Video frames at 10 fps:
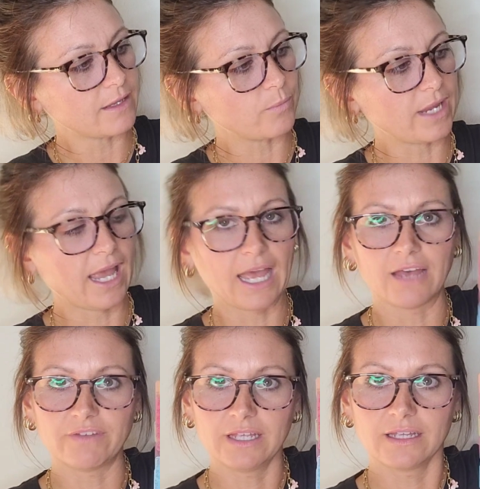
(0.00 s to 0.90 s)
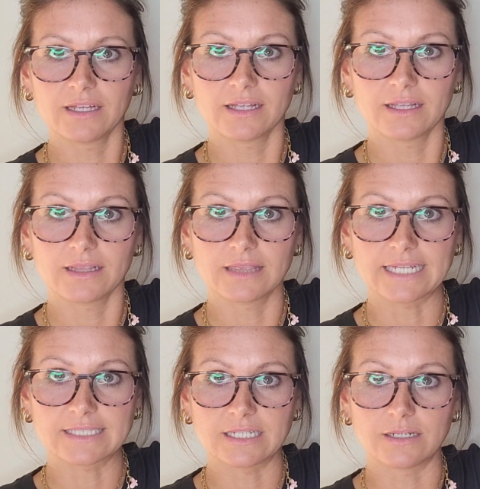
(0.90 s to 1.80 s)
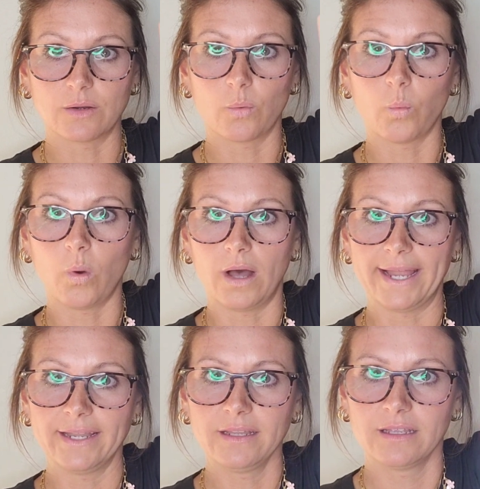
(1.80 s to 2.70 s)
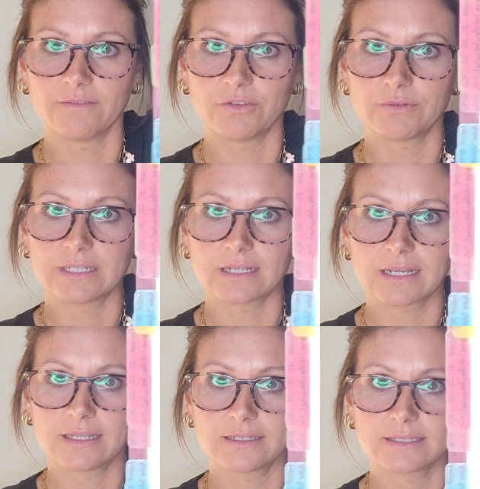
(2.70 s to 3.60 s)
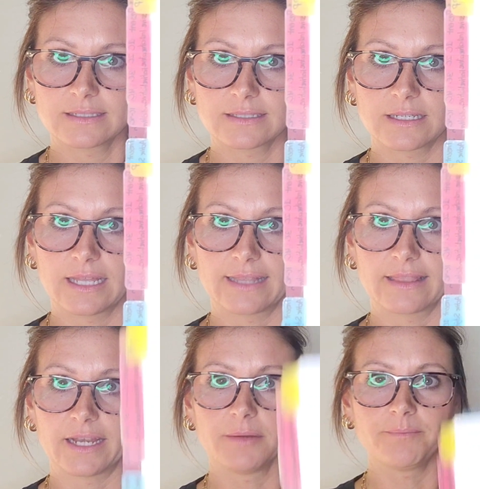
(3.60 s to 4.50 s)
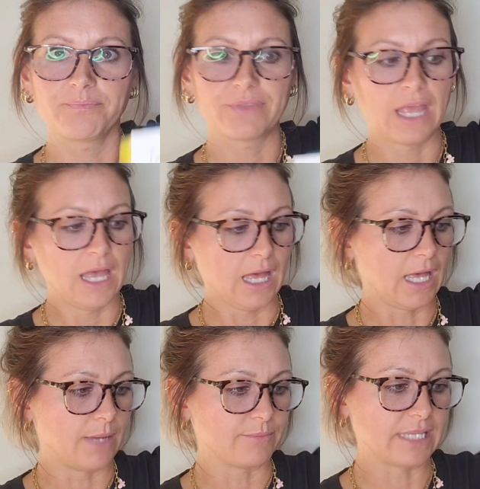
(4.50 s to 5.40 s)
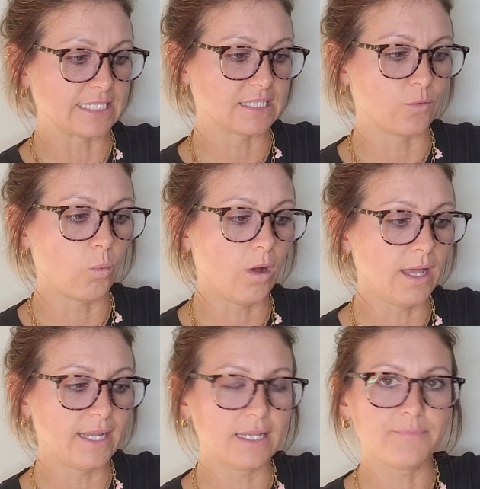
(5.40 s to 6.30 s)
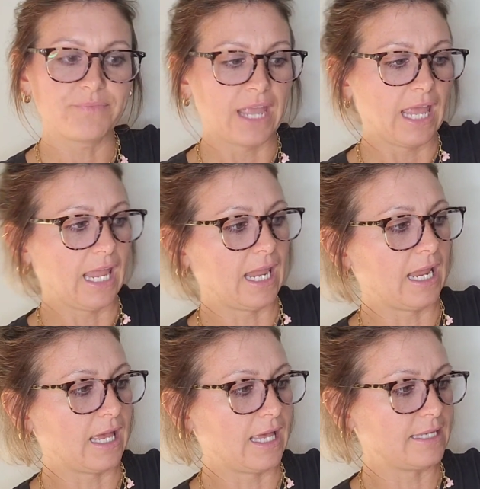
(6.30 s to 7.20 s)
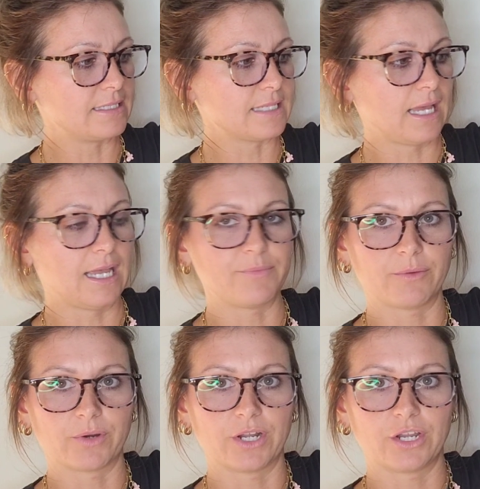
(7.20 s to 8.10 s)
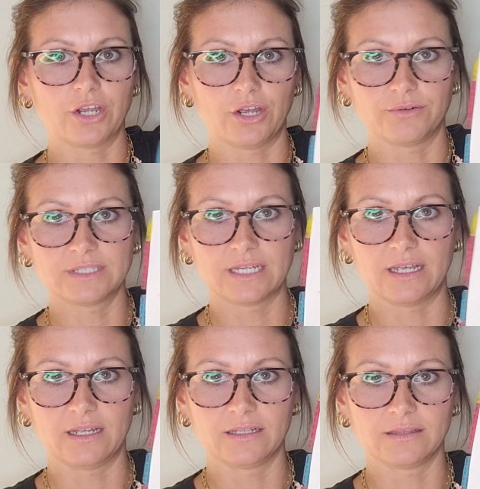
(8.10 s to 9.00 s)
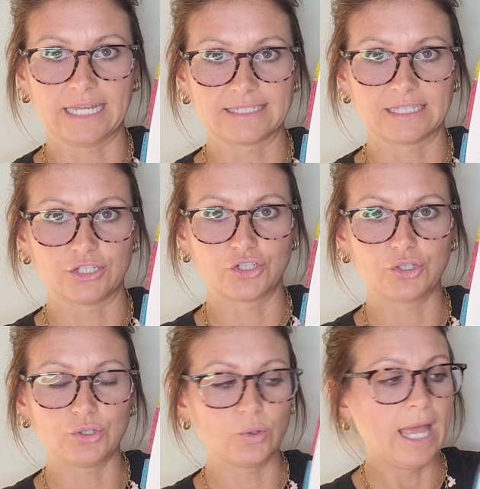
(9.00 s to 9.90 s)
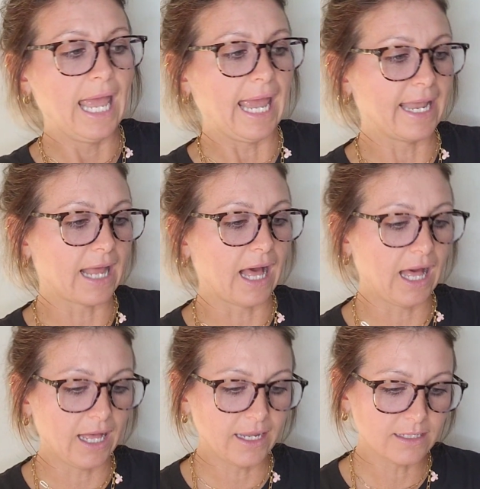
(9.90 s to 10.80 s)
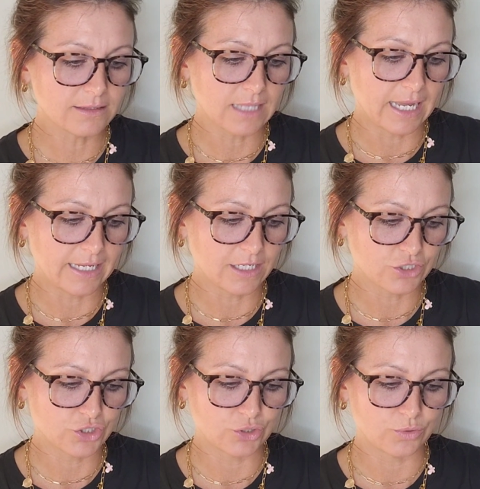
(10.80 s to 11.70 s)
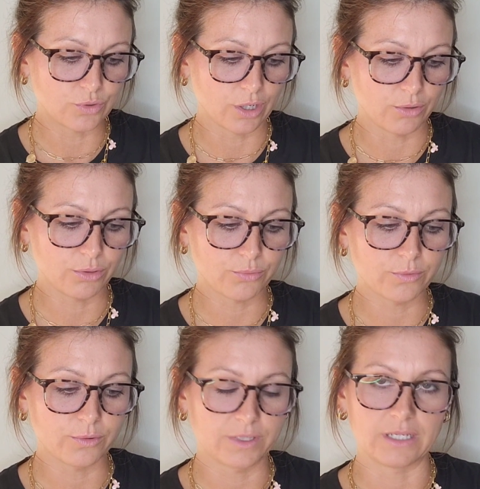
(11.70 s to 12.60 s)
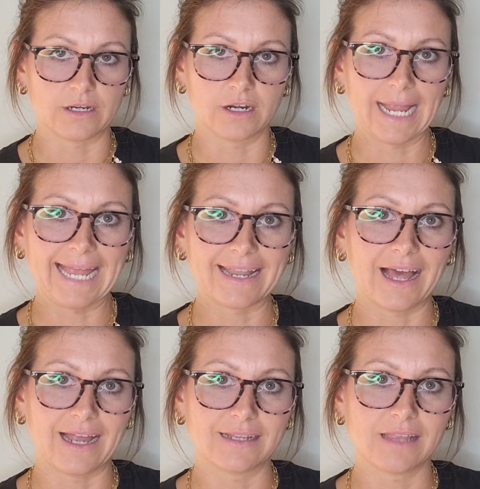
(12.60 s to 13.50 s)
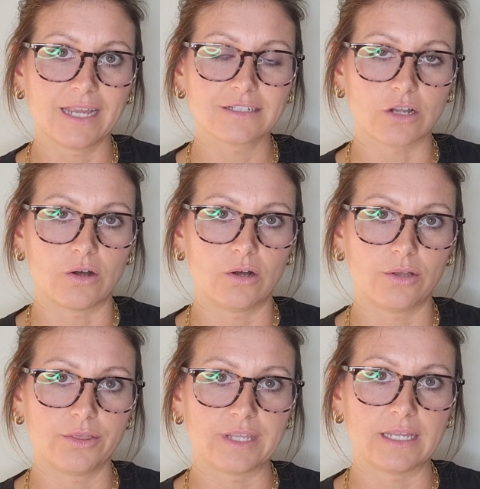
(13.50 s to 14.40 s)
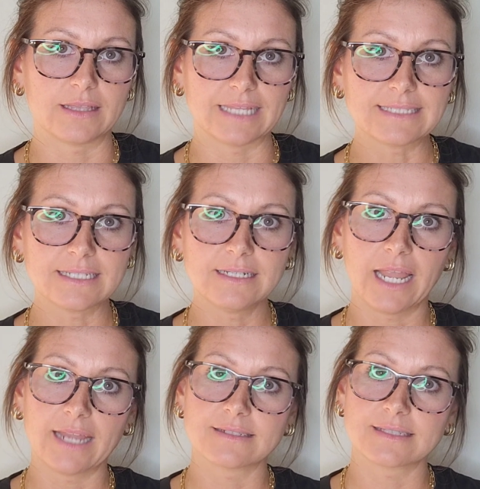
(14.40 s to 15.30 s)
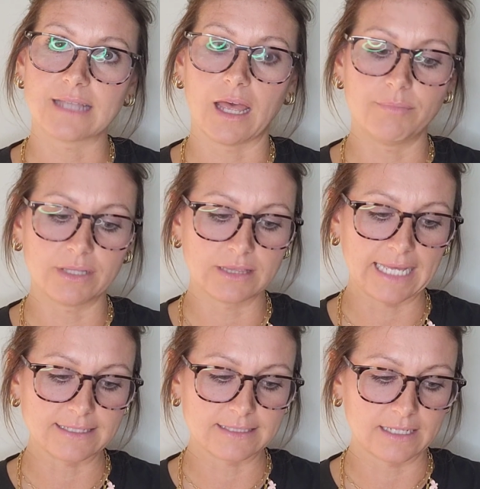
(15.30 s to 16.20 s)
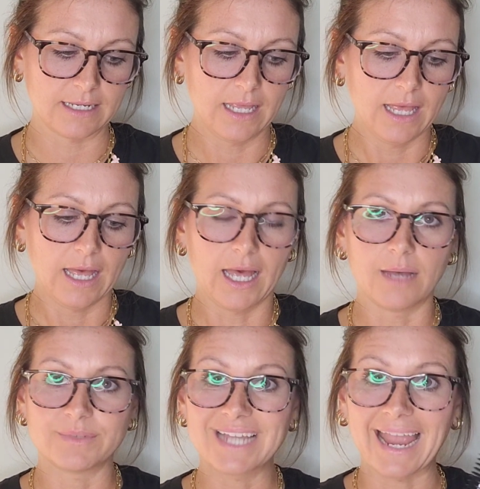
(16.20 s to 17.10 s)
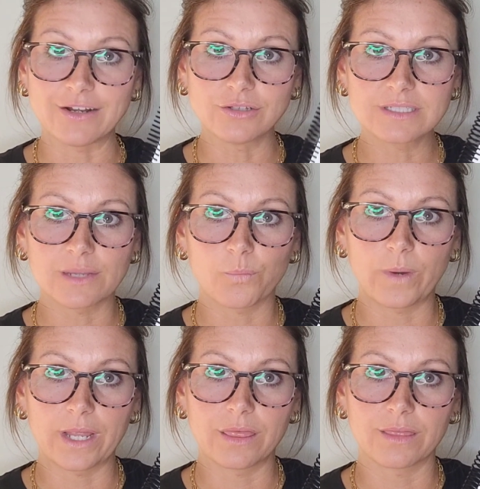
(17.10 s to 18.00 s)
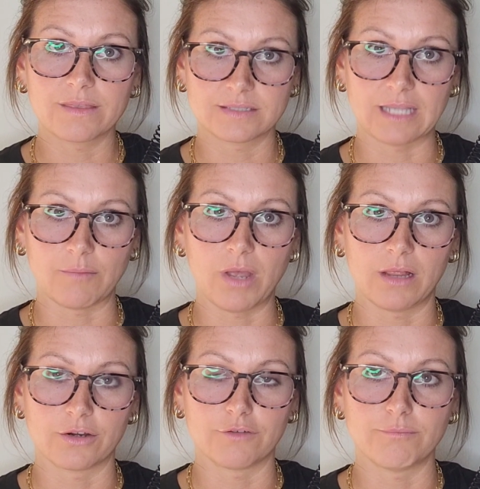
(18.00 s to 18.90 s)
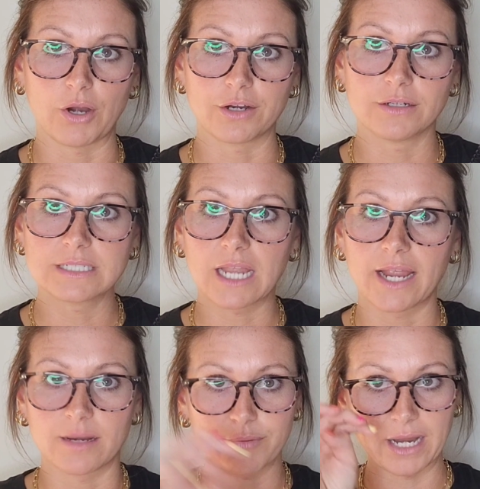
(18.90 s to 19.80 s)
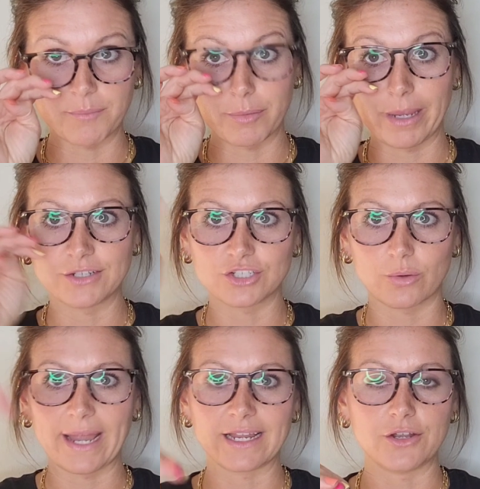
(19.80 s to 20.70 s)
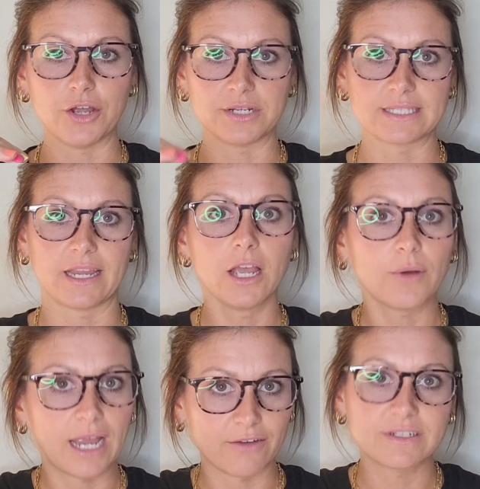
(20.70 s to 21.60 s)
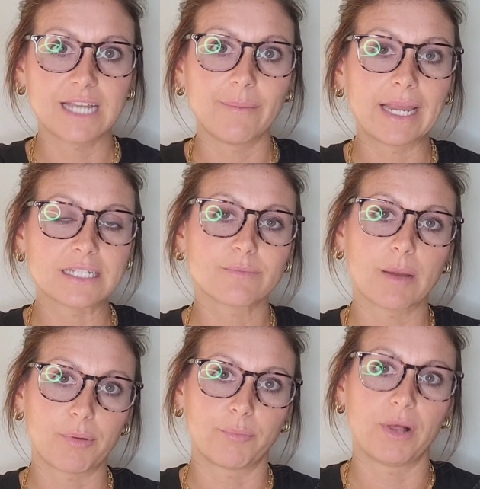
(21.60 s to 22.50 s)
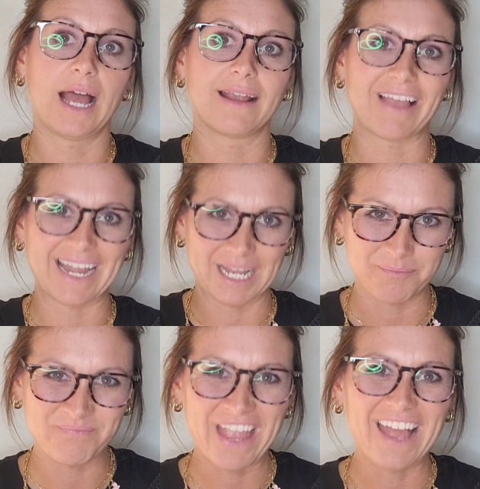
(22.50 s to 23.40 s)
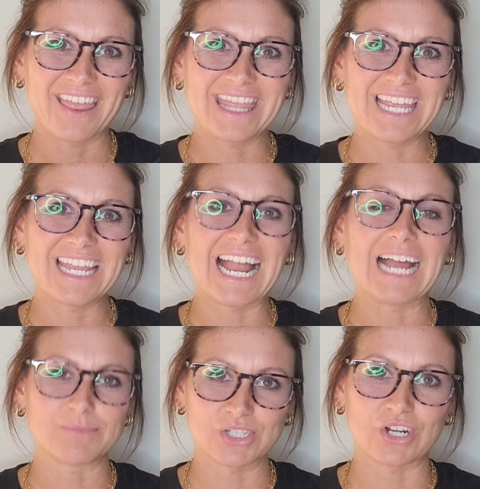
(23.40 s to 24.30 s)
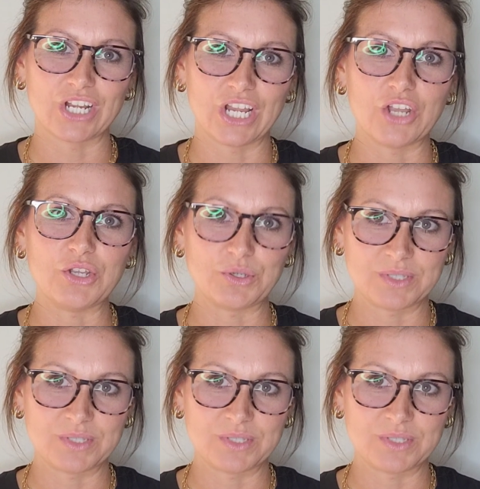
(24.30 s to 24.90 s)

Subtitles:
then we have lesson 1. You can see that there. Lesson 1, and then we're going to go to lesson 2. And I like to go through here and highlight all the lesson and sub-lesson titles with the same color of marker to kind of break up the page, so I can notice like, oh, every time I get to my purple highlighting, then I'm starting a new